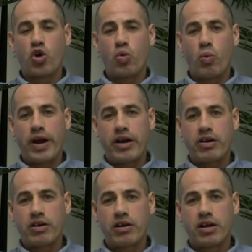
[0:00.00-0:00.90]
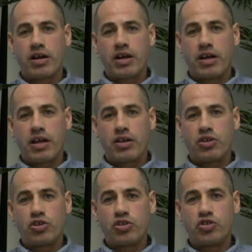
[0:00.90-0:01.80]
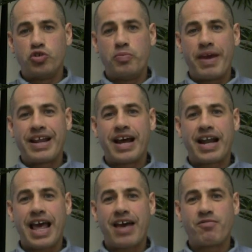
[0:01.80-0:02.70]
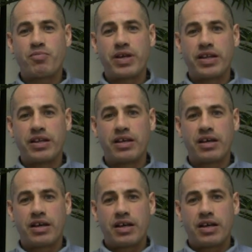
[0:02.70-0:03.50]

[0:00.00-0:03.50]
where you may not have been